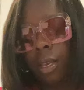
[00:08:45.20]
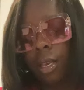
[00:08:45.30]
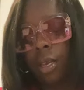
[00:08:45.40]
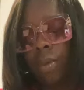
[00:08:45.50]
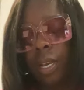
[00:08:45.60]

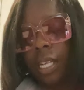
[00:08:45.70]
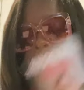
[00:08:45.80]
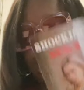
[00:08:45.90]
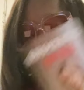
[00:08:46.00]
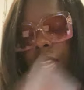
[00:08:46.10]
Yeah, we got
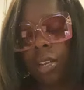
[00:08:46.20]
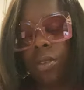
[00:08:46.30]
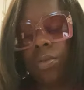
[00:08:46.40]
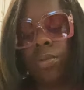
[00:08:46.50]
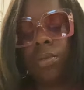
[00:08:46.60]
shocking
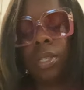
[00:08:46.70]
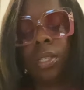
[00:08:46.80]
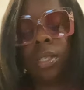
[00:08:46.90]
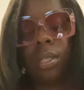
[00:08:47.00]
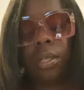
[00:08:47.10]

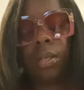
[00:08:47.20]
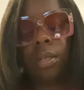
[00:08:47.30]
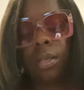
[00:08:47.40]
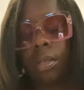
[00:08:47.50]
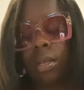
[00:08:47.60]
news.
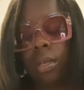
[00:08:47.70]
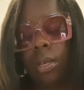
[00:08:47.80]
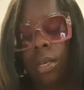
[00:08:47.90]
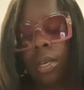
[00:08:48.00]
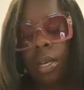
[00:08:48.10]

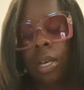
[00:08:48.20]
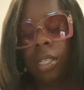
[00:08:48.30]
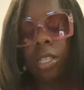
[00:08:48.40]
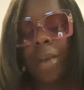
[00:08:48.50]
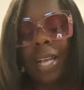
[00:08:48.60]

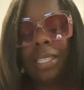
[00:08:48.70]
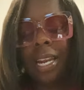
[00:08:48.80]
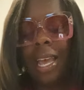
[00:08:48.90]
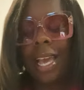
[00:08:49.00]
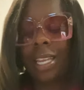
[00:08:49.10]
Somebody's
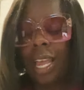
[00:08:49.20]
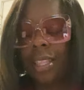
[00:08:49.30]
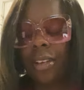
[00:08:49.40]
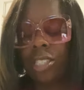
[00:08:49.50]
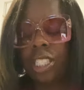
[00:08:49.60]
going to act
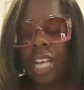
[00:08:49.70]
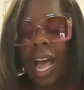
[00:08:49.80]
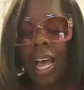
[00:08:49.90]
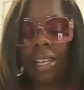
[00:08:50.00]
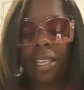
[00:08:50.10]
like they're
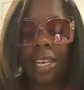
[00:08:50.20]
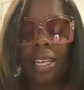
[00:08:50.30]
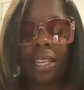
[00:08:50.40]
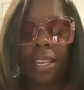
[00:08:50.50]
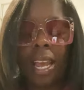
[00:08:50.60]
shocked
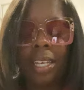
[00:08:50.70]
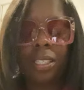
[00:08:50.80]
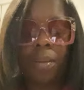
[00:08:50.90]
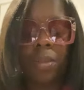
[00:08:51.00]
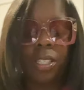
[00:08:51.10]
that like
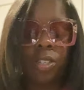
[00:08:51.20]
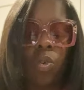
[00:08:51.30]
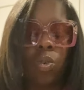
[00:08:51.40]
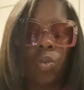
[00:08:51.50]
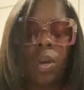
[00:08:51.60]
something's
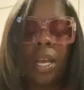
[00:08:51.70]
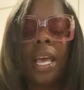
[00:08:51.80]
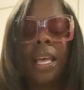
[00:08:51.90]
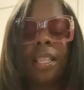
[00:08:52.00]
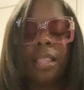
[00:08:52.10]
going on.
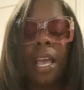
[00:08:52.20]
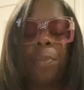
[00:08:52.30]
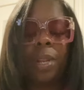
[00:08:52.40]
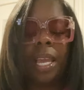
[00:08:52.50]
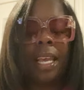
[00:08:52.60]
They
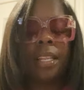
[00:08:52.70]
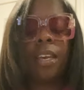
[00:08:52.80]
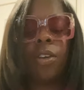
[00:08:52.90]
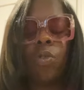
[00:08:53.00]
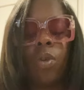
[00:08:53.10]
planned
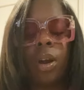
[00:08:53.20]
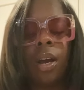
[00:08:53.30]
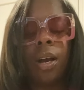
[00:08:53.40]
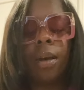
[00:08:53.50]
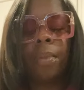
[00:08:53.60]
it or
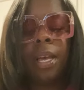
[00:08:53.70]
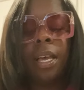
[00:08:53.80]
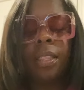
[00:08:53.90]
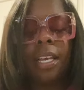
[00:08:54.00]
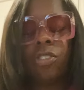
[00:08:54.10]
um
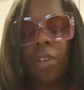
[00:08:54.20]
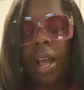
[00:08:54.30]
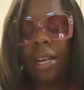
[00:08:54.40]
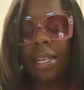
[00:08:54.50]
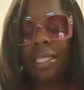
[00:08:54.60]
they
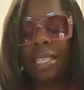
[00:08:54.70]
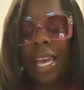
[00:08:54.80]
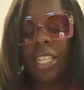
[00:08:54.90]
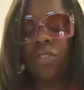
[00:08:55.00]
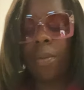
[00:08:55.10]
try to
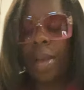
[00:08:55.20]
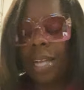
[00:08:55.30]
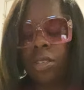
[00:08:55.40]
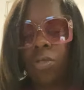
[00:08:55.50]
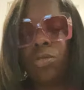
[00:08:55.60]
detach from it.
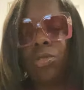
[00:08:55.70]
I told